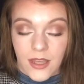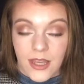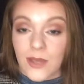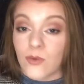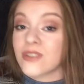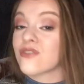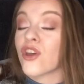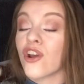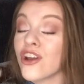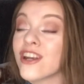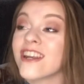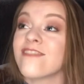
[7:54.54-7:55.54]
He was
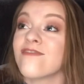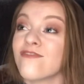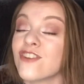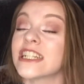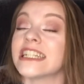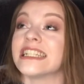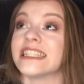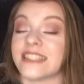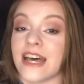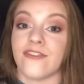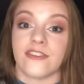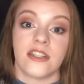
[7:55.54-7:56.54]
30 fucking
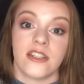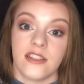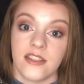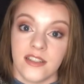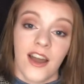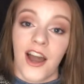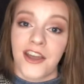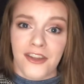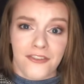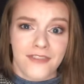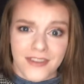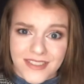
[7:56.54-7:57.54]
7. I
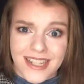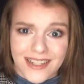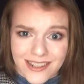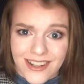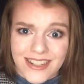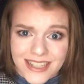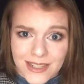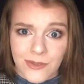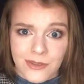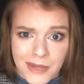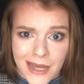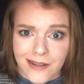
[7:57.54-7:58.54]
thought 15 and 19
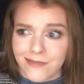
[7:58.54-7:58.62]
was bad.